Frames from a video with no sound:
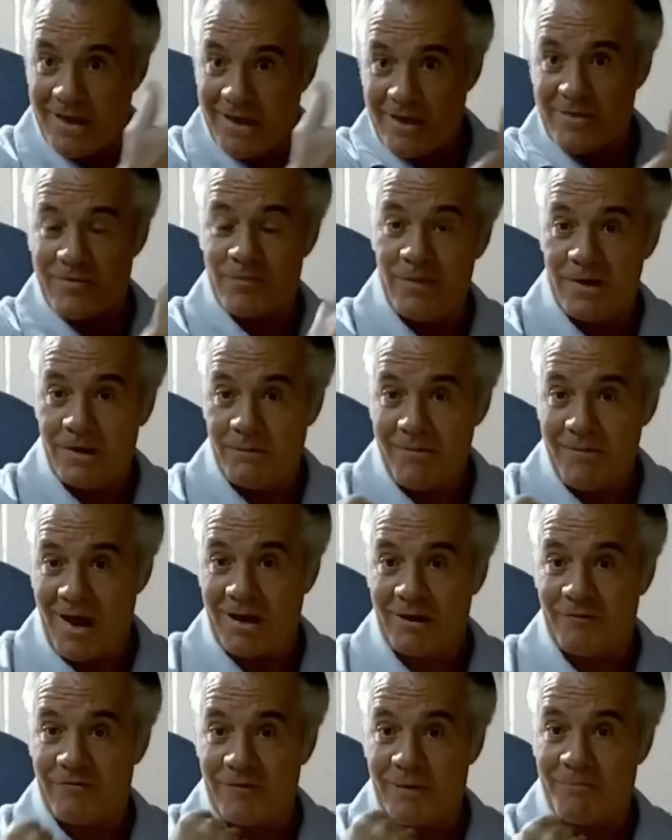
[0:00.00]
those rules,
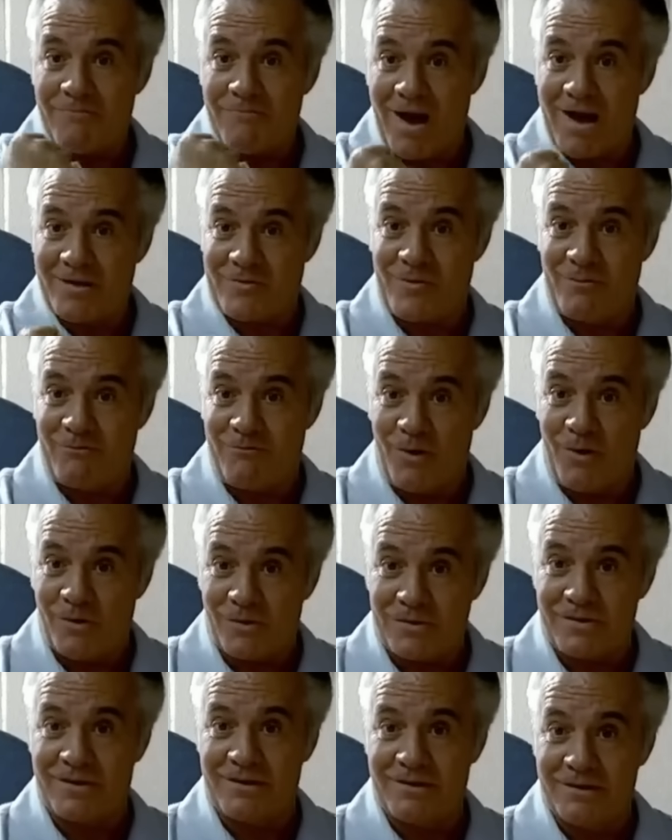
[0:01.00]
right? As we've seen.
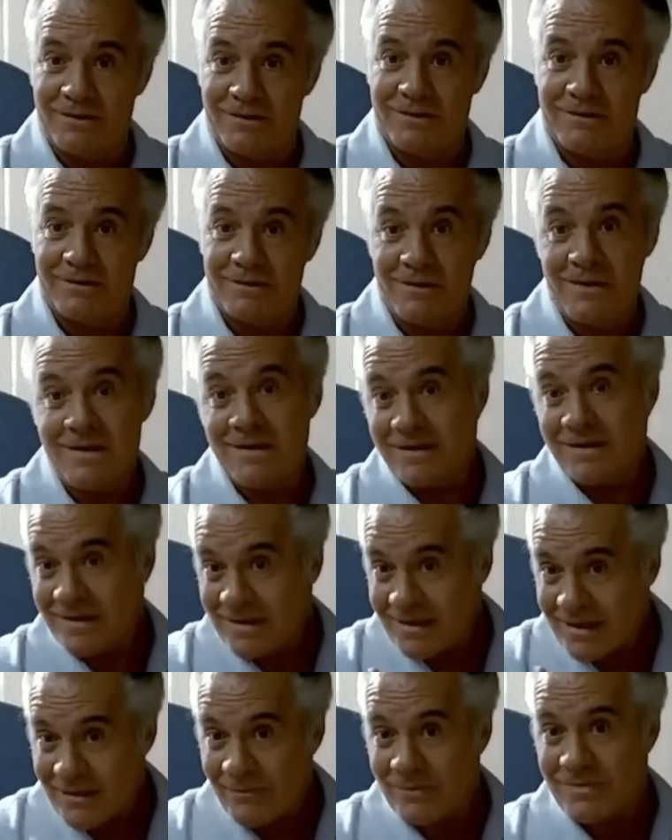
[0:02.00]
Here, Paulie
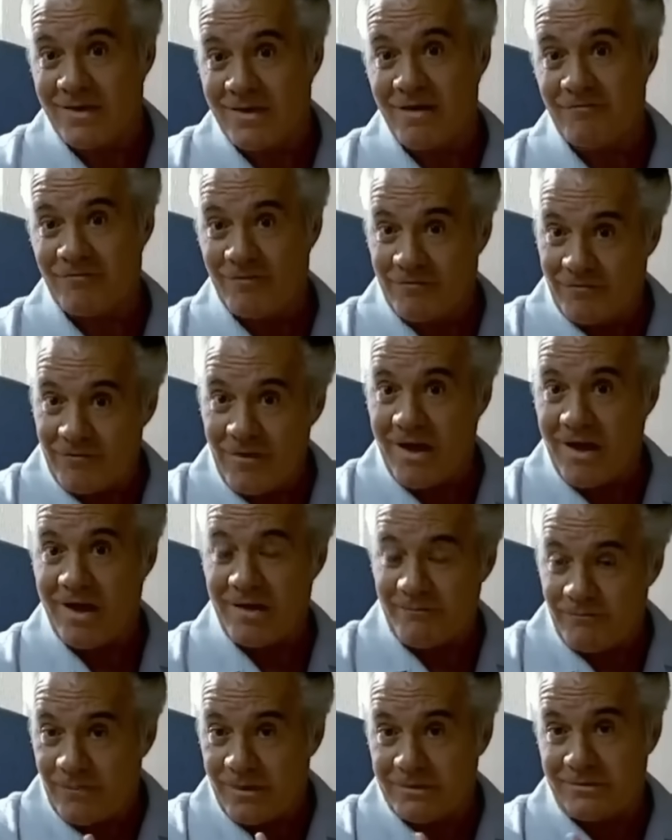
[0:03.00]
believes that Pussy can
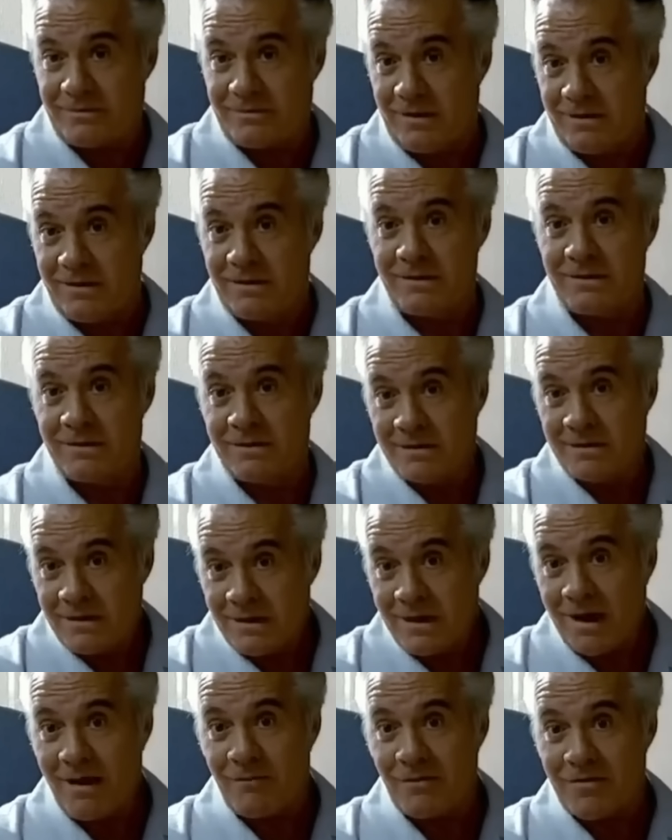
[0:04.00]
see the future
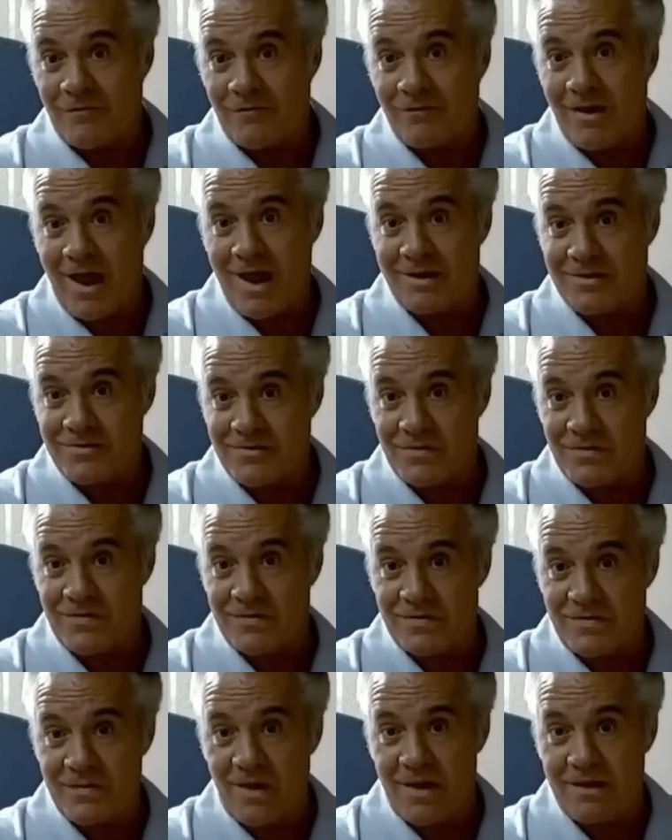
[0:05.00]
given he is in the
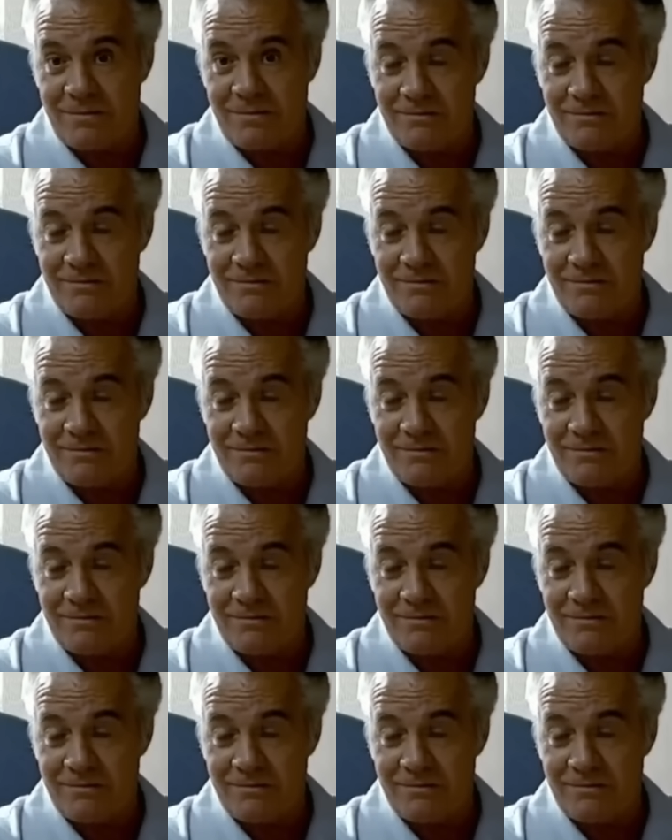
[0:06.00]
afterlife,